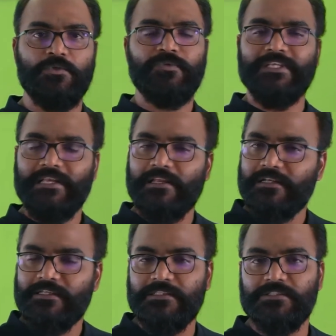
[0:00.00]
you would declare
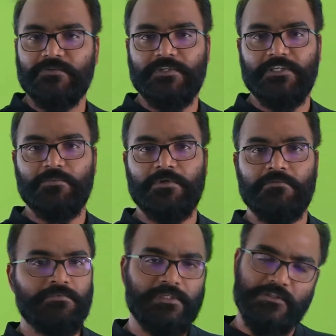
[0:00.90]
an integer
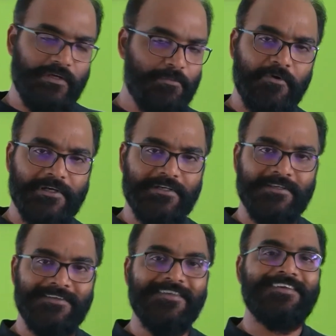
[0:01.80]
variable. That's all about
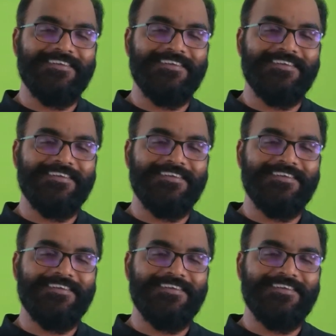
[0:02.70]
it.